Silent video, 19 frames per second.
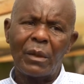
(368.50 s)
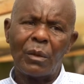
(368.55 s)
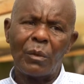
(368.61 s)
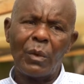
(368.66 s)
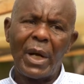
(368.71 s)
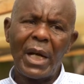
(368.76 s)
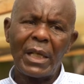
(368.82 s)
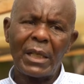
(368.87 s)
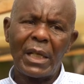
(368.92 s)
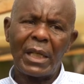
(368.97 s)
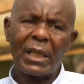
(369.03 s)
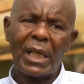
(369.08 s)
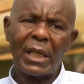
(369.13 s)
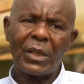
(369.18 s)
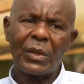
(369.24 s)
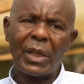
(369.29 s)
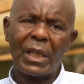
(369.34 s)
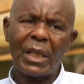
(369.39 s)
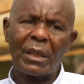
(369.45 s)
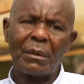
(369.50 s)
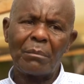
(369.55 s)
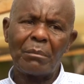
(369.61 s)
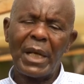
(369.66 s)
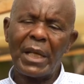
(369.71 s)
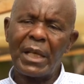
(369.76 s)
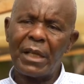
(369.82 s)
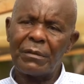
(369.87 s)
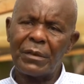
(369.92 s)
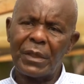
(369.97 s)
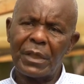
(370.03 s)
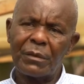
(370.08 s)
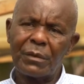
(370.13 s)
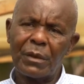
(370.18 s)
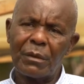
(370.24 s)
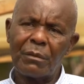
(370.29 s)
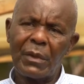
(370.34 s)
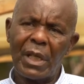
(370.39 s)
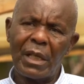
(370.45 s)
one can actually benefit
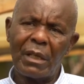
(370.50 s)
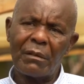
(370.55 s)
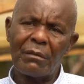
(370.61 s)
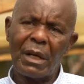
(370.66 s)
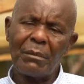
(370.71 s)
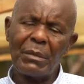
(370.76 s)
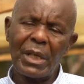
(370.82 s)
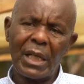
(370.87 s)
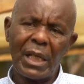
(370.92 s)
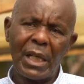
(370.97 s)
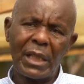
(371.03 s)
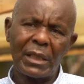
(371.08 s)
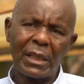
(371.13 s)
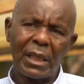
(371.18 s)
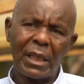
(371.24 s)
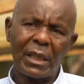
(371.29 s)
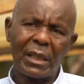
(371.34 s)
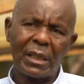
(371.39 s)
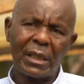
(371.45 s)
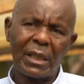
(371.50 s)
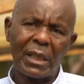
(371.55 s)
from vermiculture,